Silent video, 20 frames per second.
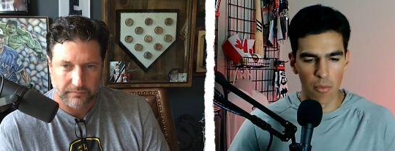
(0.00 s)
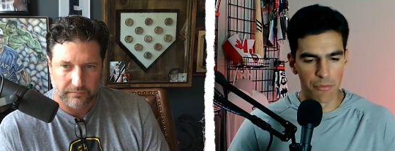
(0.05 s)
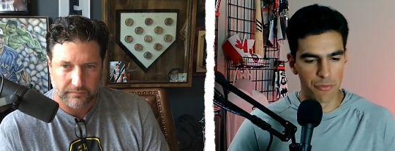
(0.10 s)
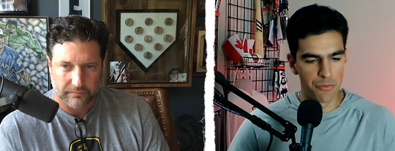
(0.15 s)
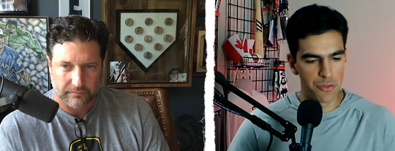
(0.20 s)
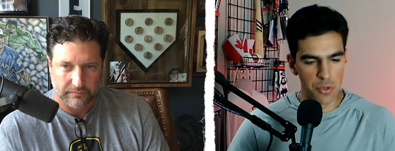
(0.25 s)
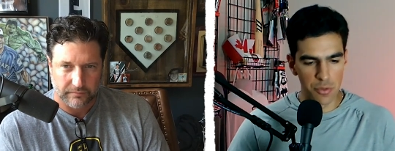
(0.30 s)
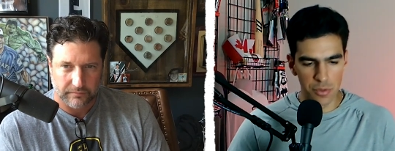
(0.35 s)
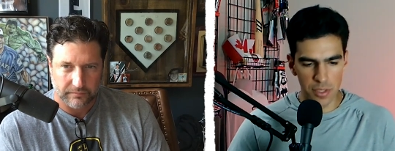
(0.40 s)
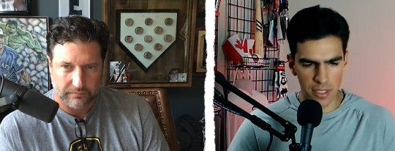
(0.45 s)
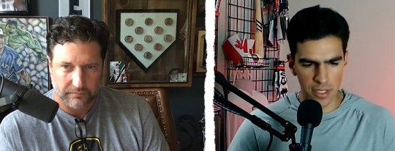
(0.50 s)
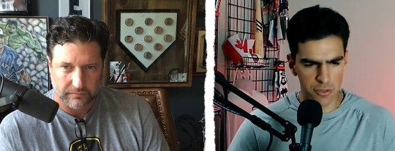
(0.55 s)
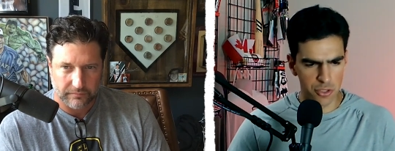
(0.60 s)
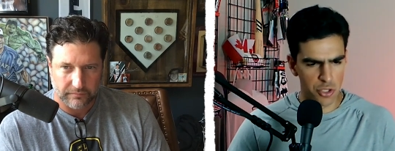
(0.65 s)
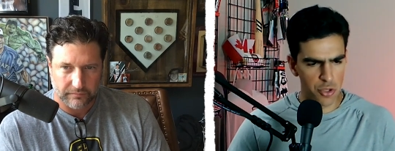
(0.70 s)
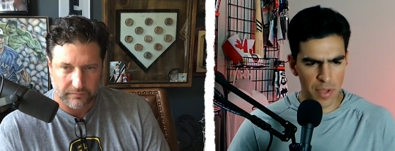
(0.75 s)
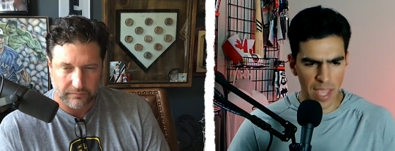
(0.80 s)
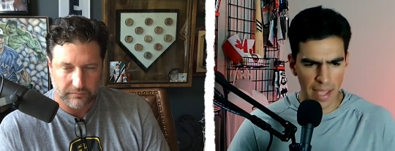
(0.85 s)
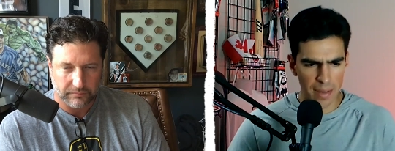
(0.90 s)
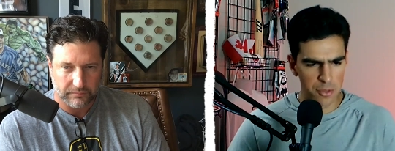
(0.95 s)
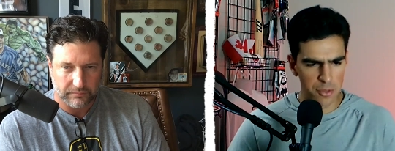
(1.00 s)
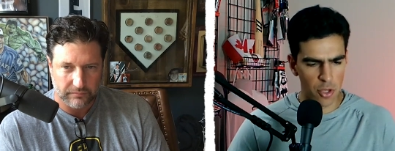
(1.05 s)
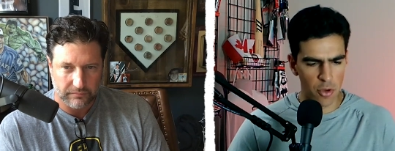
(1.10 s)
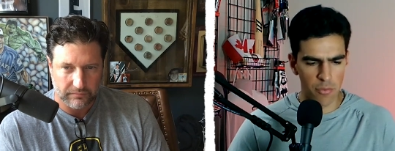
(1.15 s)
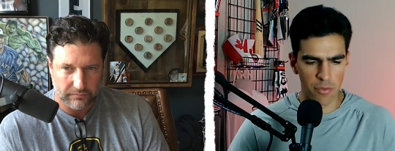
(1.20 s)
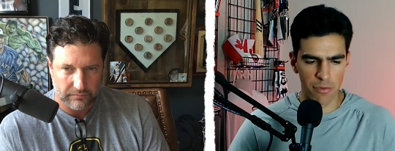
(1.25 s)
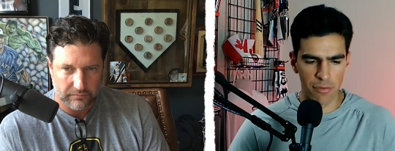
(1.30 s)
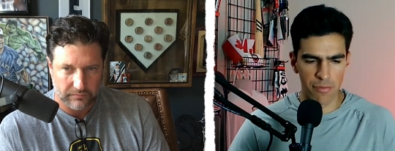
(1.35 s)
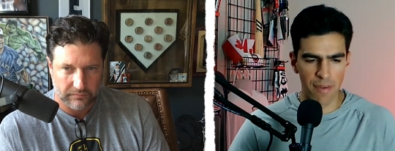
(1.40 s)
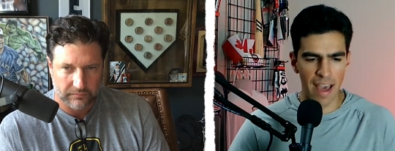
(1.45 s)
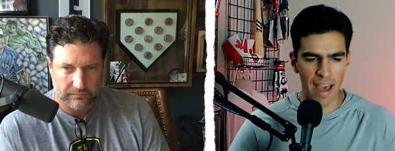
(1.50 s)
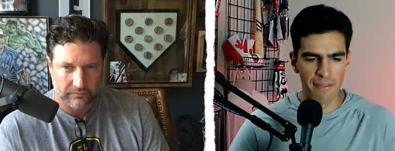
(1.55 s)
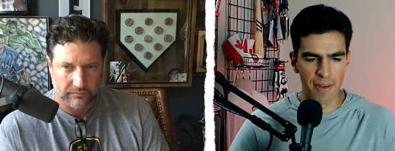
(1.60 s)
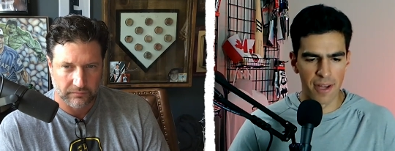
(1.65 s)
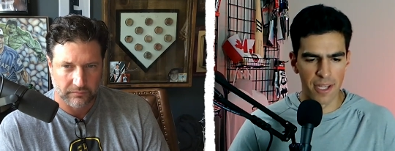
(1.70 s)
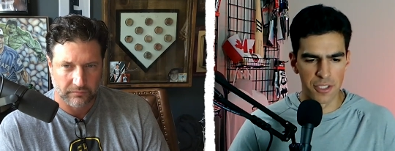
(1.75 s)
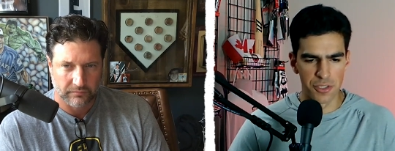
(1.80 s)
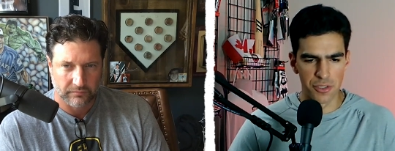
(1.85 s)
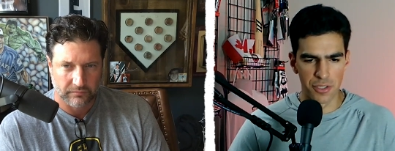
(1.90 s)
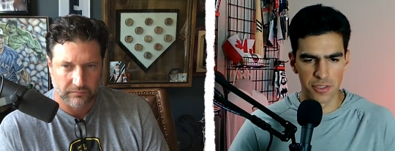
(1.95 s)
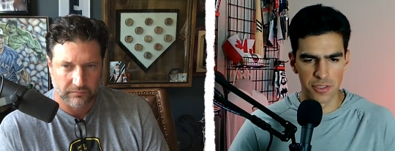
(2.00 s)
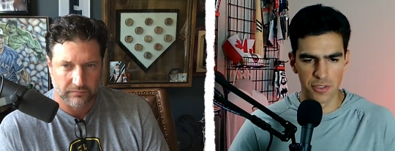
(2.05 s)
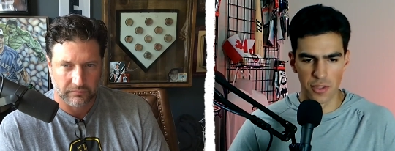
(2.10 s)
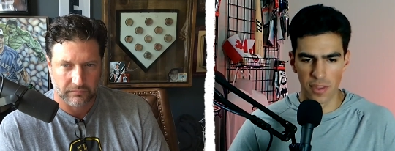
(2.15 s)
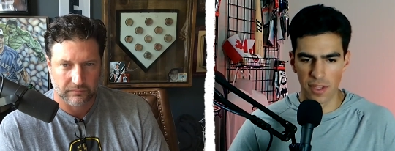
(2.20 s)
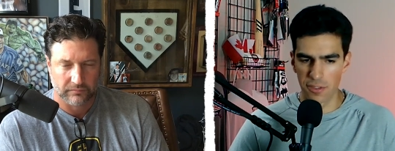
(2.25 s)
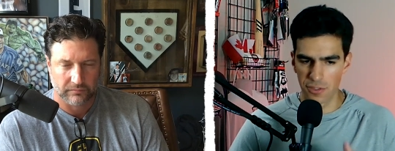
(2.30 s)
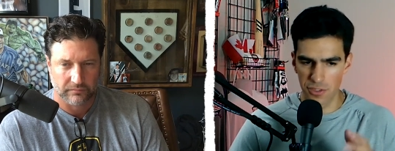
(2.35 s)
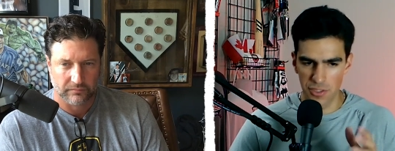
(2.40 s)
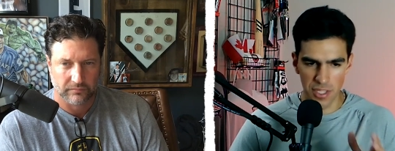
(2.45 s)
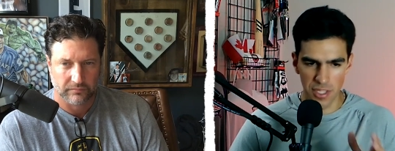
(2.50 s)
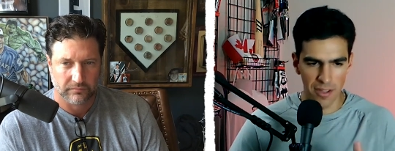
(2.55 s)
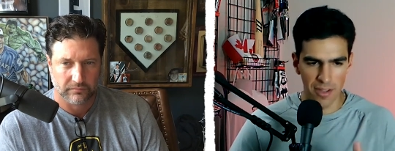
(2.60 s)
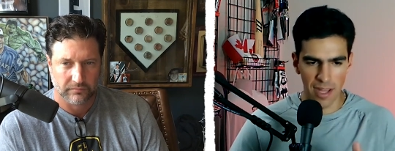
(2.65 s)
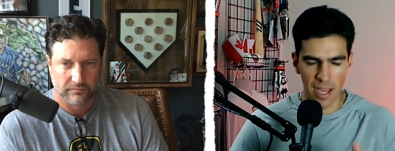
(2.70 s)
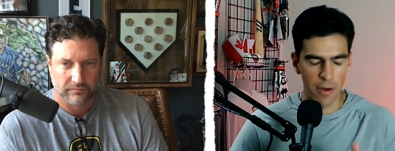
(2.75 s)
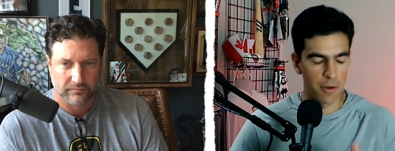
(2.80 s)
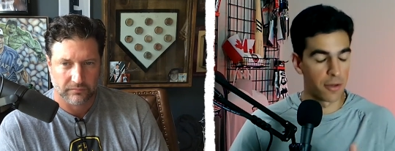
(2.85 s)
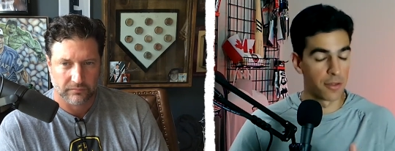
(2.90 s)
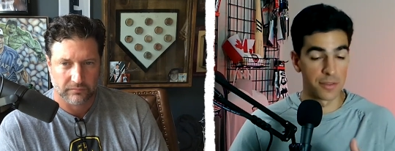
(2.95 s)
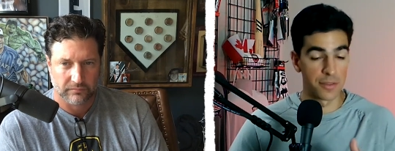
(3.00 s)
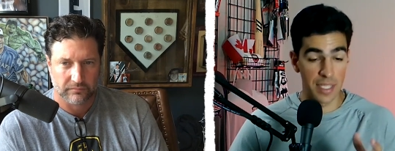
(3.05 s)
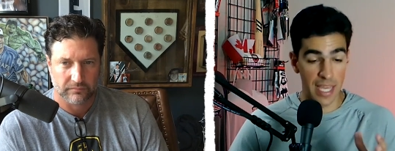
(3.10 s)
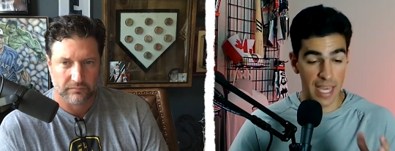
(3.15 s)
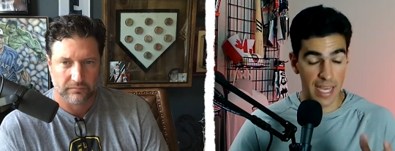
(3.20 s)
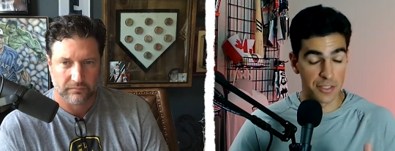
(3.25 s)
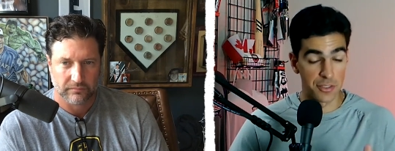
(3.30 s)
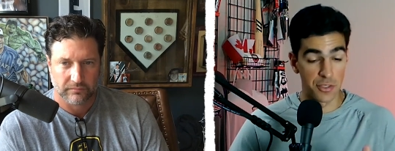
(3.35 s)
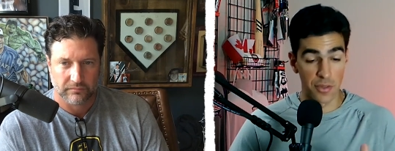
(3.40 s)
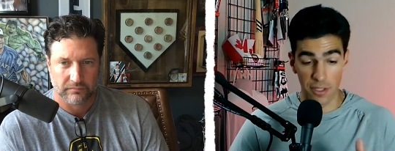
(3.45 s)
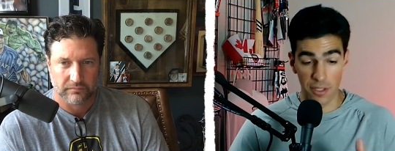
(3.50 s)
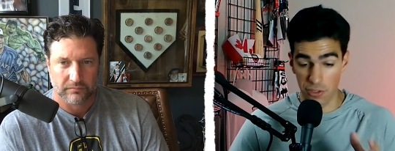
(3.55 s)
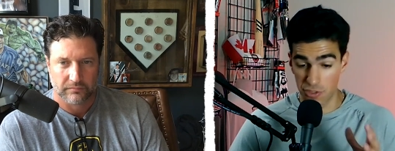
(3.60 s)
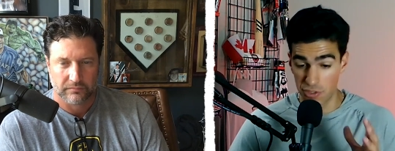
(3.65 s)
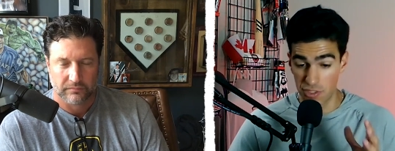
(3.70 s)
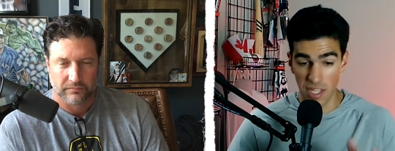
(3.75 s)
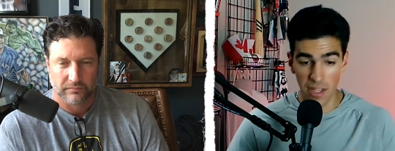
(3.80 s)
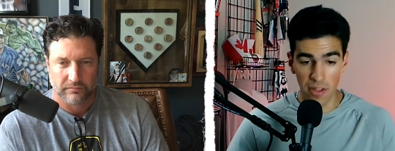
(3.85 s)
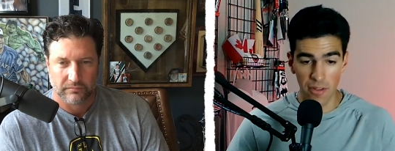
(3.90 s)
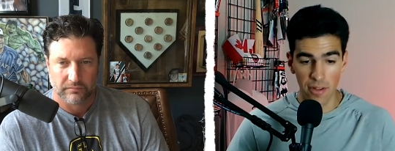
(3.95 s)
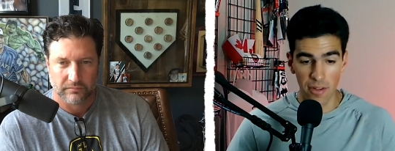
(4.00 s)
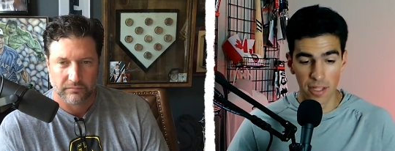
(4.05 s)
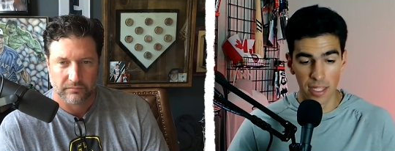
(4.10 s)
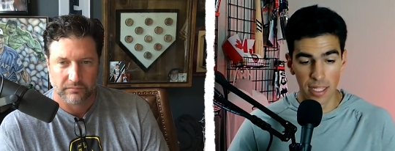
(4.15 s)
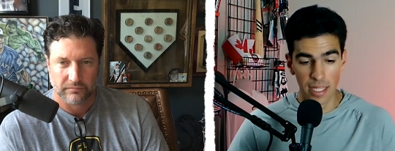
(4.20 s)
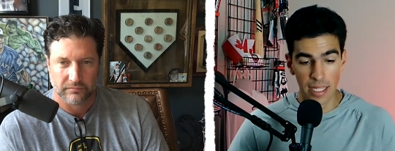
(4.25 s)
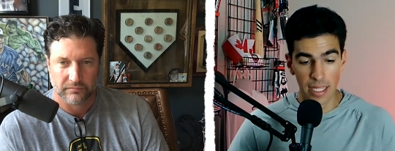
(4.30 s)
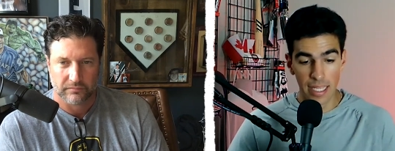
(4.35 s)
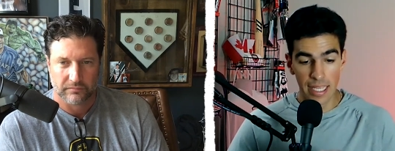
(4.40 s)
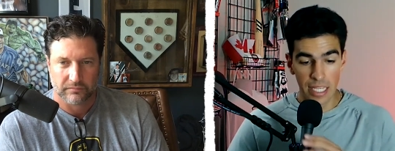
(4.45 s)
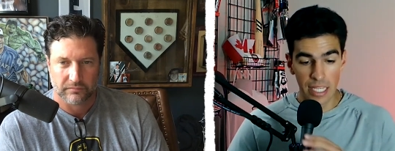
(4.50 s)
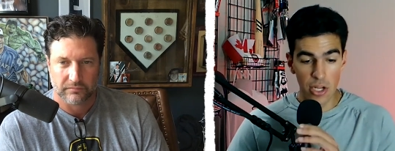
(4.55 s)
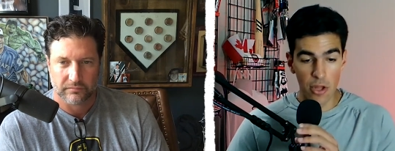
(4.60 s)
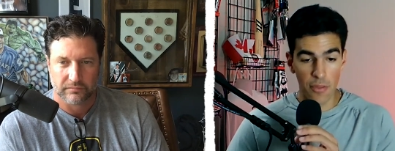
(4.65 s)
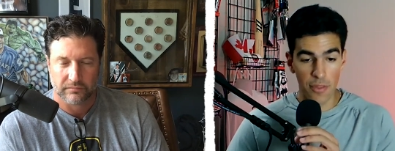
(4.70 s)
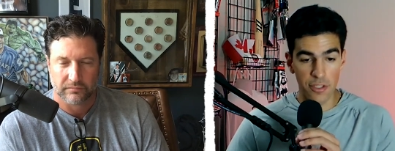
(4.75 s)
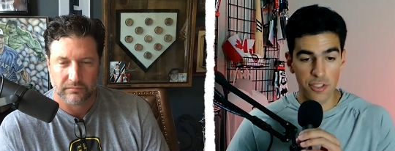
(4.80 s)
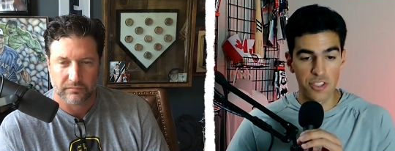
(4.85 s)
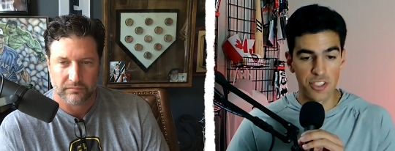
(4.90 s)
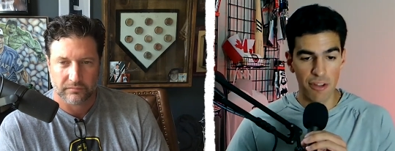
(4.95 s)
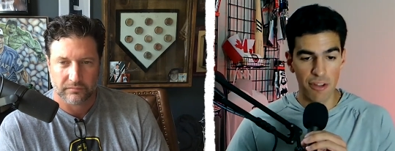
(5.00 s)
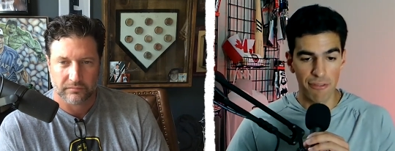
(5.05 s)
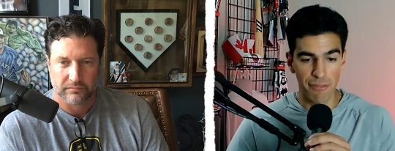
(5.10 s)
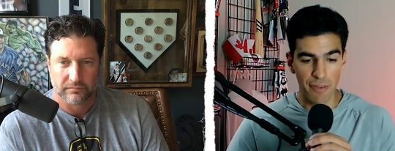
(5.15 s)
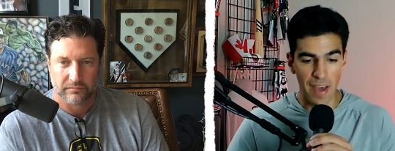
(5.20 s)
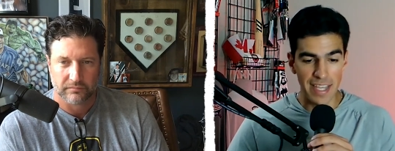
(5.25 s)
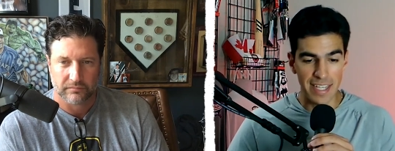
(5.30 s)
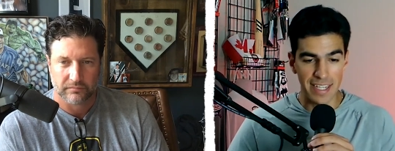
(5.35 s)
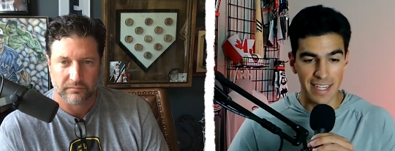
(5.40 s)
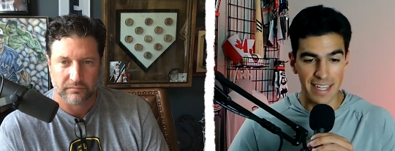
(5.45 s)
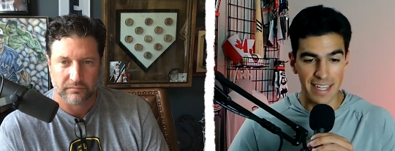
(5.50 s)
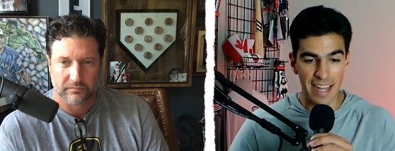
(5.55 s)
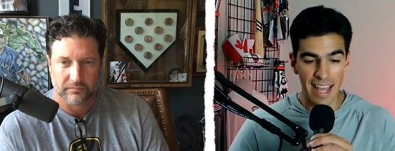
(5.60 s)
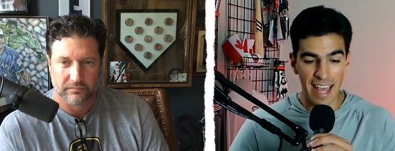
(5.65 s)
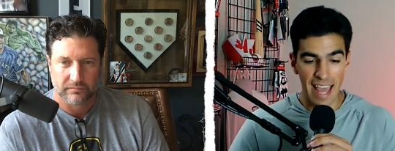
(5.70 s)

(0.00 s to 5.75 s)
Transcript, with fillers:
Speaker 1: Few, they're two games over 500, so they're still, or yeah, so they're still, you know, they're still fighting,